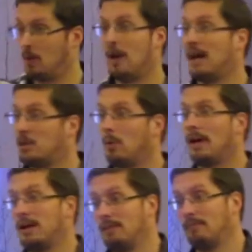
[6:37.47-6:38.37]
Go ahead,
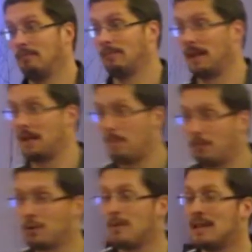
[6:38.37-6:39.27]
Dwayne. Come
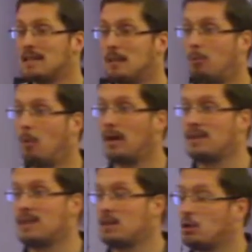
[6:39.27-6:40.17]
up to me at some
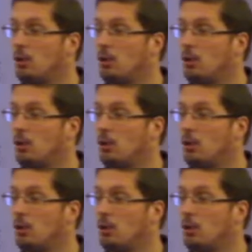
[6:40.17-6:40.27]
point and say,